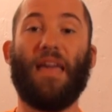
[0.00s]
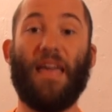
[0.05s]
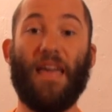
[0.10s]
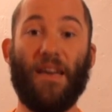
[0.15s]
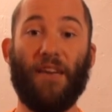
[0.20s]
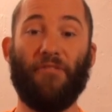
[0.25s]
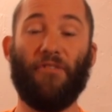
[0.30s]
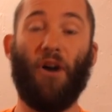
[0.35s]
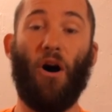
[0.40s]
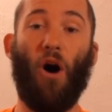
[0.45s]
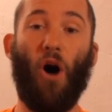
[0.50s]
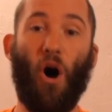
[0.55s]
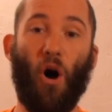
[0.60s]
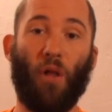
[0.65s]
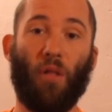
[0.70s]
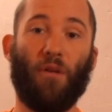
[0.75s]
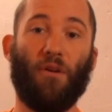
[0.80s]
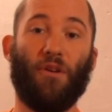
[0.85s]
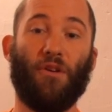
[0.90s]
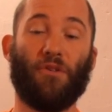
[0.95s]
If
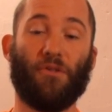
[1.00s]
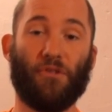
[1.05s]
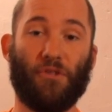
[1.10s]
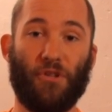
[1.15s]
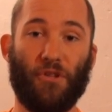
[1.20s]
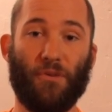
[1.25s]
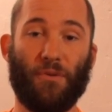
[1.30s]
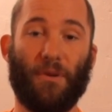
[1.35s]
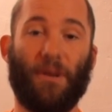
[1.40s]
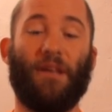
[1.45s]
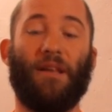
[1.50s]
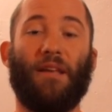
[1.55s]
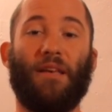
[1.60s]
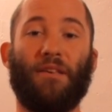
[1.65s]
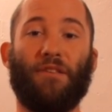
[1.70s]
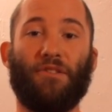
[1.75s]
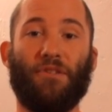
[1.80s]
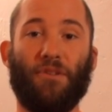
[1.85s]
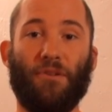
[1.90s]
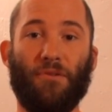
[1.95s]
all you're doing
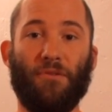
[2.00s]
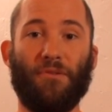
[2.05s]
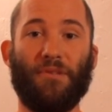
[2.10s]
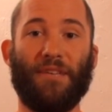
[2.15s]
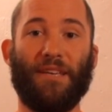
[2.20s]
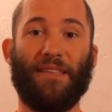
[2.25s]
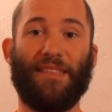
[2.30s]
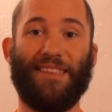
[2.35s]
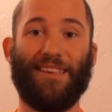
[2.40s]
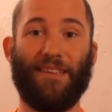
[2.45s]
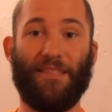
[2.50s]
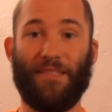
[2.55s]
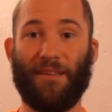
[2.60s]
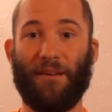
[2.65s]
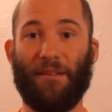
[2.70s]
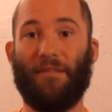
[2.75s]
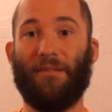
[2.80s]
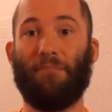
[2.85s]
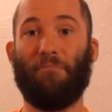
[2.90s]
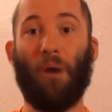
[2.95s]
is using the,
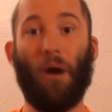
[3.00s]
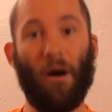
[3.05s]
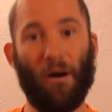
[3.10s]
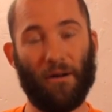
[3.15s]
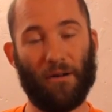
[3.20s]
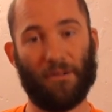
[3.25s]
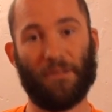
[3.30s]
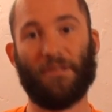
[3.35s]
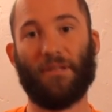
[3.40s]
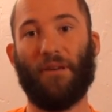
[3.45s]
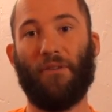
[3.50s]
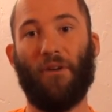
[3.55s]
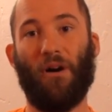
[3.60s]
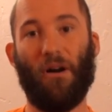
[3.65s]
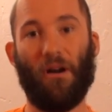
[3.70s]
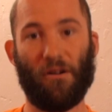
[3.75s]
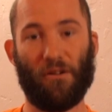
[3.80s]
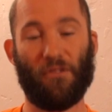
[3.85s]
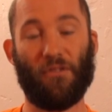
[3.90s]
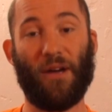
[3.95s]
the, the parts of a
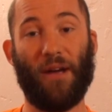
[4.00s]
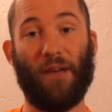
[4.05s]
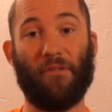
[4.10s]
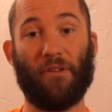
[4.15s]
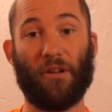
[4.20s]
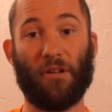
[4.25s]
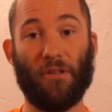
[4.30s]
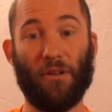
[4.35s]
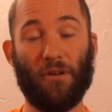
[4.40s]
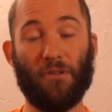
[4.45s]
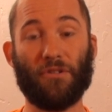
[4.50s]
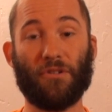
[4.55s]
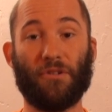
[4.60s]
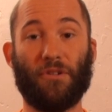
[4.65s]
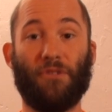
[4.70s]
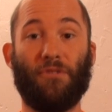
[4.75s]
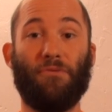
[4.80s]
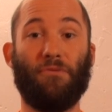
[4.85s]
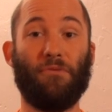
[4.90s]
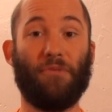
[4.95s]
hard drive enclosure
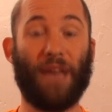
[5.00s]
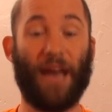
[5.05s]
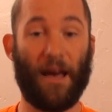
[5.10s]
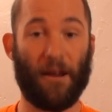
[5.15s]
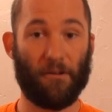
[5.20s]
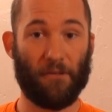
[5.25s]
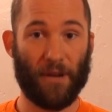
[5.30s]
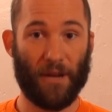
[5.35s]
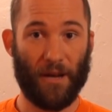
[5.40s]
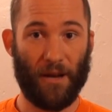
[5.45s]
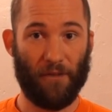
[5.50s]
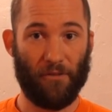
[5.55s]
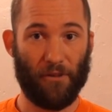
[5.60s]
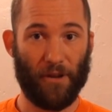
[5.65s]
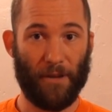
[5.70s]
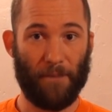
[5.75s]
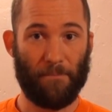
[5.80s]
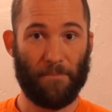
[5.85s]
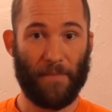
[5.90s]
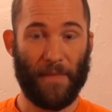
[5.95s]
to do data
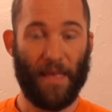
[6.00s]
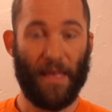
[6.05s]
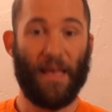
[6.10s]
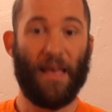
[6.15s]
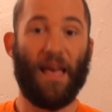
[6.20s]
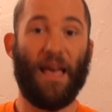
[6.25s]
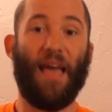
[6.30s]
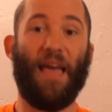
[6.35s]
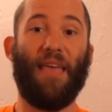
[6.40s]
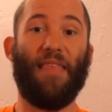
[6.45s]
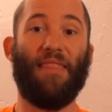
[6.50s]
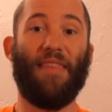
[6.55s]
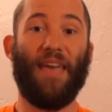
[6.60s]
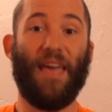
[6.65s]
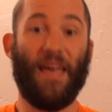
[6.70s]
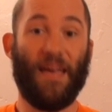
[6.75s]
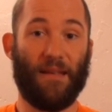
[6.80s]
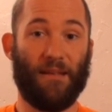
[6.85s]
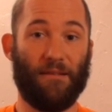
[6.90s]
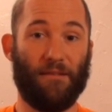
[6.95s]
recovery,
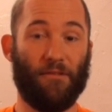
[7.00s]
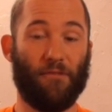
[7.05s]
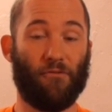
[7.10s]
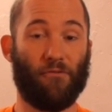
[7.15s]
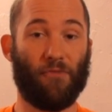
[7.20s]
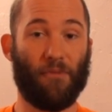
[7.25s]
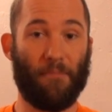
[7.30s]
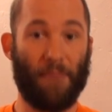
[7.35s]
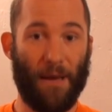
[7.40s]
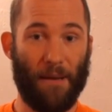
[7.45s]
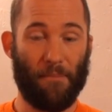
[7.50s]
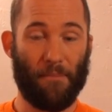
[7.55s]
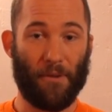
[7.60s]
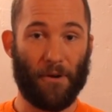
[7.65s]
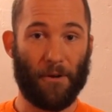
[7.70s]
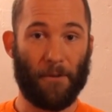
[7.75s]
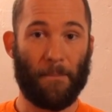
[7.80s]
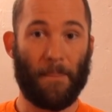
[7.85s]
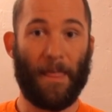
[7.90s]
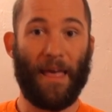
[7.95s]
then
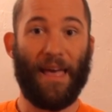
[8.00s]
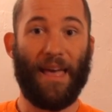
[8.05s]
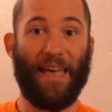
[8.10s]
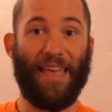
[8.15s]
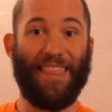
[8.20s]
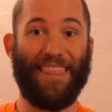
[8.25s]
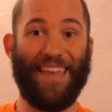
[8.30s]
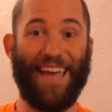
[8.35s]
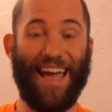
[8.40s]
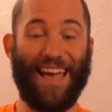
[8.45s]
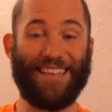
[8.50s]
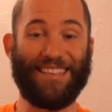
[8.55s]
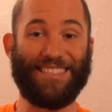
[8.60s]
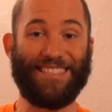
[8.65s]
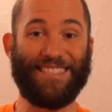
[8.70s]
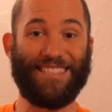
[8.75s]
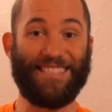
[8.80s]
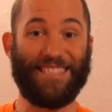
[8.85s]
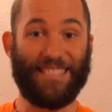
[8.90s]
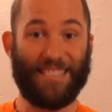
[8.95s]
remember that
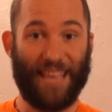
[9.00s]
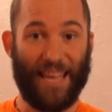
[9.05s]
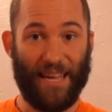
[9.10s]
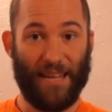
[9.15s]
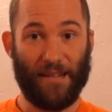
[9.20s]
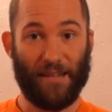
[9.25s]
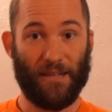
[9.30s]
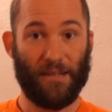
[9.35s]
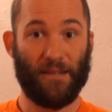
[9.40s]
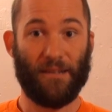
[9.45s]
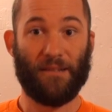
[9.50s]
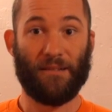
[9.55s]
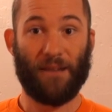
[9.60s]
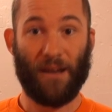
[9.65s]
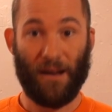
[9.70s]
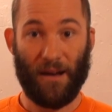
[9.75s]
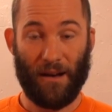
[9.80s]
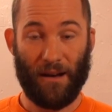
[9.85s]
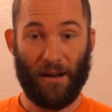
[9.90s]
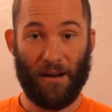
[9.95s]
SATA
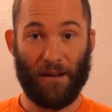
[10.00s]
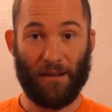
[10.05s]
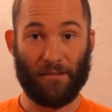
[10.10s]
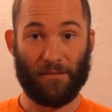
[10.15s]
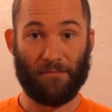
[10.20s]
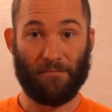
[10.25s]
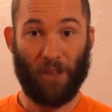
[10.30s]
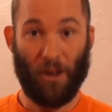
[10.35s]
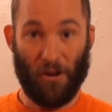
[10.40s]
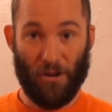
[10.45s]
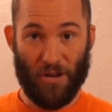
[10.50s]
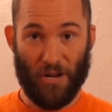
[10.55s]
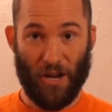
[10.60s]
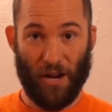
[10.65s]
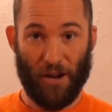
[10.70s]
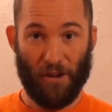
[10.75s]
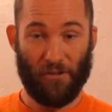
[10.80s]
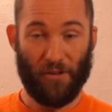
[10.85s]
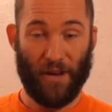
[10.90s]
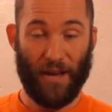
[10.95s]
uh, large
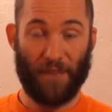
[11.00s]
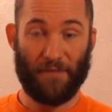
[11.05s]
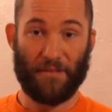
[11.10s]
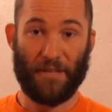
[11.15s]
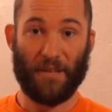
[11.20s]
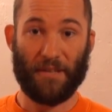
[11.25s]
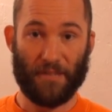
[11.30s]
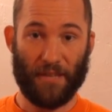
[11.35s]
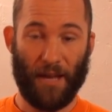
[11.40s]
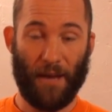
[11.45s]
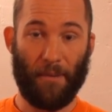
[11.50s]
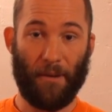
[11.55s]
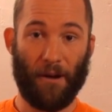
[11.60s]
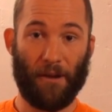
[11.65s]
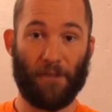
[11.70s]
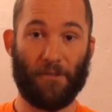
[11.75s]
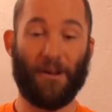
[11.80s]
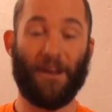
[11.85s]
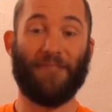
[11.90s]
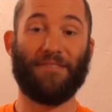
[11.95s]
hard drives, desktop
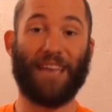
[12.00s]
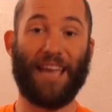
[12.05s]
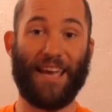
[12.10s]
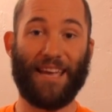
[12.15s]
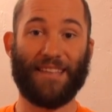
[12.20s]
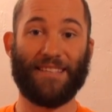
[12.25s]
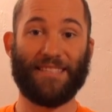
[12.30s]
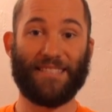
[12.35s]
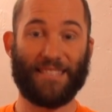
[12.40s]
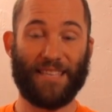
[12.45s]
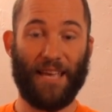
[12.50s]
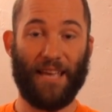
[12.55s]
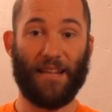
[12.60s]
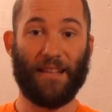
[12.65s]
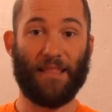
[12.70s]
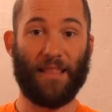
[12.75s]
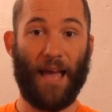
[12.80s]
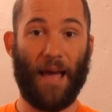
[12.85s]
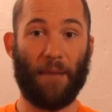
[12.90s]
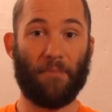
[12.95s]
hard drives, and
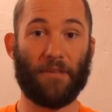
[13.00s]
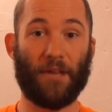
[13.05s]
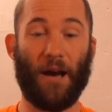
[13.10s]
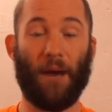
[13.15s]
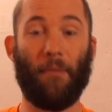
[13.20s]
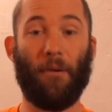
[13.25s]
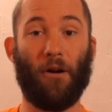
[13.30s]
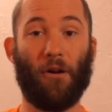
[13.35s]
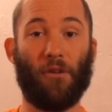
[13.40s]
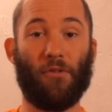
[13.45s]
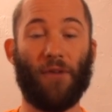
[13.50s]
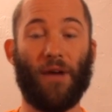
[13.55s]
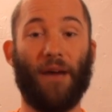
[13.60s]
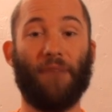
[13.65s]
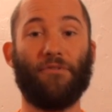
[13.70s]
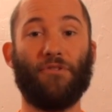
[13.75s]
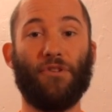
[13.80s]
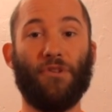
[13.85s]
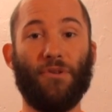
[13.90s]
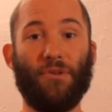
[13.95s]
SATA laptop hard
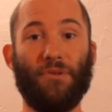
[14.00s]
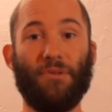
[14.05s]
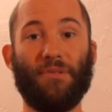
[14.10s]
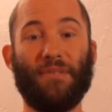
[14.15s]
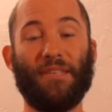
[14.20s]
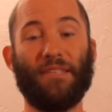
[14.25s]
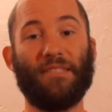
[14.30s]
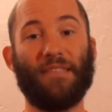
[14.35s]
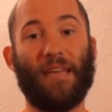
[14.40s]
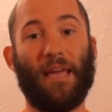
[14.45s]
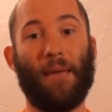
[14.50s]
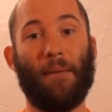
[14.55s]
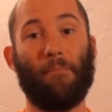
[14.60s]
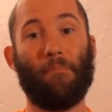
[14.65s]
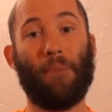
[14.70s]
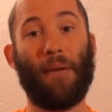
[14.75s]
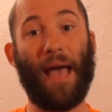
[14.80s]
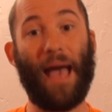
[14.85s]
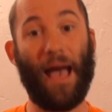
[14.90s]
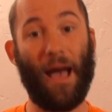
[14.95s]
drives use the same
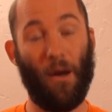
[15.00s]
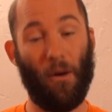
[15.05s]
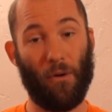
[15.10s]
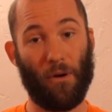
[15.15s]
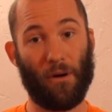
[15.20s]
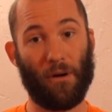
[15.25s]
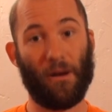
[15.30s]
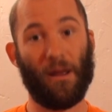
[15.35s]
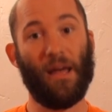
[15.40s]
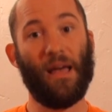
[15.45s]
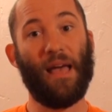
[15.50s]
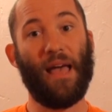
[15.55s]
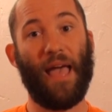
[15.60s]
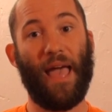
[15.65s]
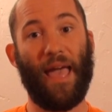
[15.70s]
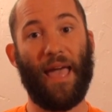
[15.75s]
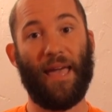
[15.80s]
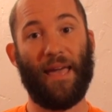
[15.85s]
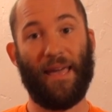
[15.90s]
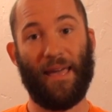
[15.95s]
power
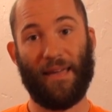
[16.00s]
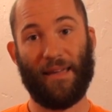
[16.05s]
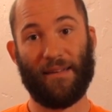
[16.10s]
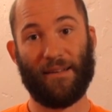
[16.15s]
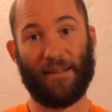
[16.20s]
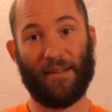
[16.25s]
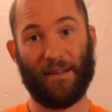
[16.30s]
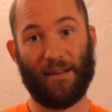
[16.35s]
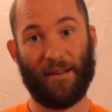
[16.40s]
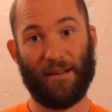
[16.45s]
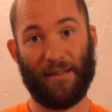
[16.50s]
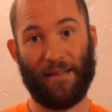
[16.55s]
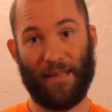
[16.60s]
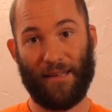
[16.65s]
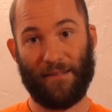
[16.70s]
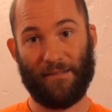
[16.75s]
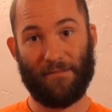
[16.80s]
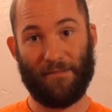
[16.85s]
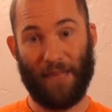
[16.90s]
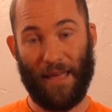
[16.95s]
and, and, uh,
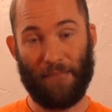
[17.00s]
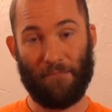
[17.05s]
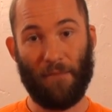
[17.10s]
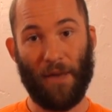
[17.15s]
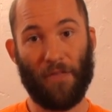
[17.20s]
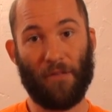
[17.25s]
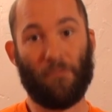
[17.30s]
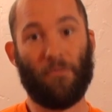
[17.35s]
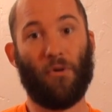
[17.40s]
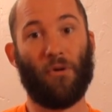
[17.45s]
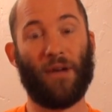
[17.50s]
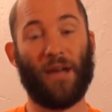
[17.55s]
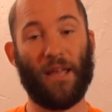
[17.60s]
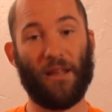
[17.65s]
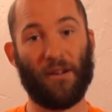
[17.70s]
and, and motherboard